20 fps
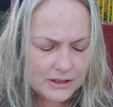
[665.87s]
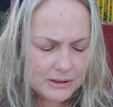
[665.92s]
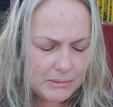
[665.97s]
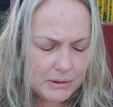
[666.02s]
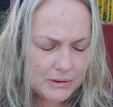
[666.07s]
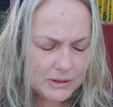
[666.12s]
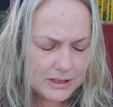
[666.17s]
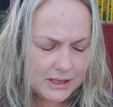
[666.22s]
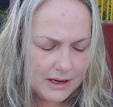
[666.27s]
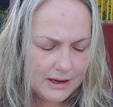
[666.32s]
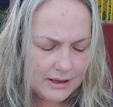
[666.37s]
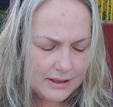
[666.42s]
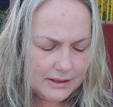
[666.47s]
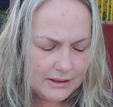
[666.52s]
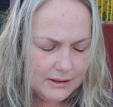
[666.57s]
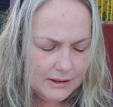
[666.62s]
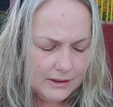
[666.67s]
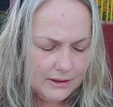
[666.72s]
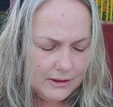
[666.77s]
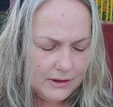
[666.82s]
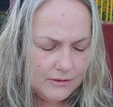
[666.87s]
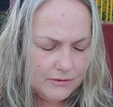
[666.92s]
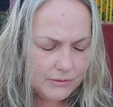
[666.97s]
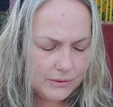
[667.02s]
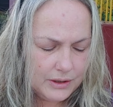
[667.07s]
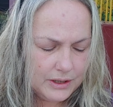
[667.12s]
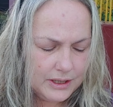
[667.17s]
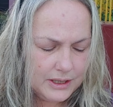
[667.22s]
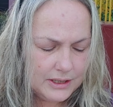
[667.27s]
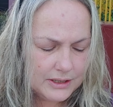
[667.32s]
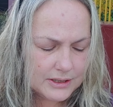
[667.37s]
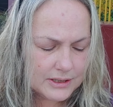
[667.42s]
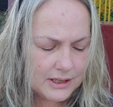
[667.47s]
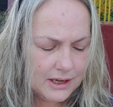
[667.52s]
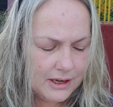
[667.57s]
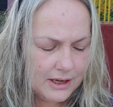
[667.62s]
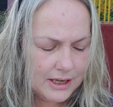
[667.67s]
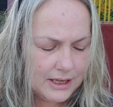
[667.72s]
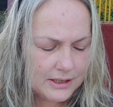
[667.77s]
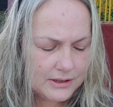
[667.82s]
of the Most High, for he is
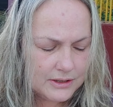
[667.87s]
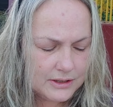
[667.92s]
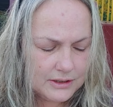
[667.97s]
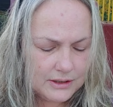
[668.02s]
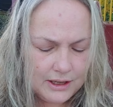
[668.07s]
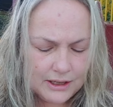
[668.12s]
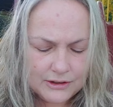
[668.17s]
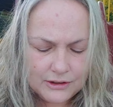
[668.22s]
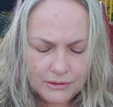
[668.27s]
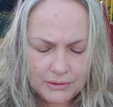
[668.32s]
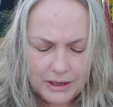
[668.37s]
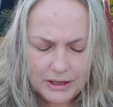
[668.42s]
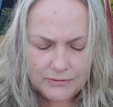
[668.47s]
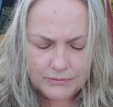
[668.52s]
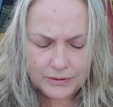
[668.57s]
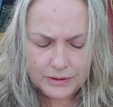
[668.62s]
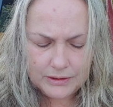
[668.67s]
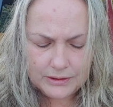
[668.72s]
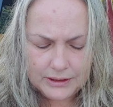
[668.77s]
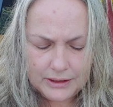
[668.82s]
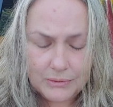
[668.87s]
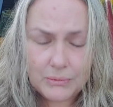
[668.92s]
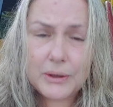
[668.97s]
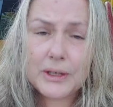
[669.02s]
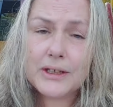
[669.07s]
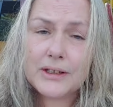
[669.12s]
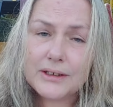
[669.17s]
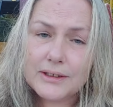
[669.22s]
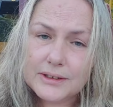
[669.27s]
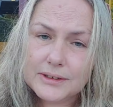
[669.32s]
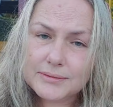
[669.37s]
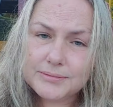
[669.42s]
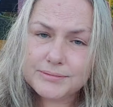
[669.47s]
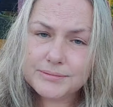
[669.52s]
kind to the ungrateful and wicked."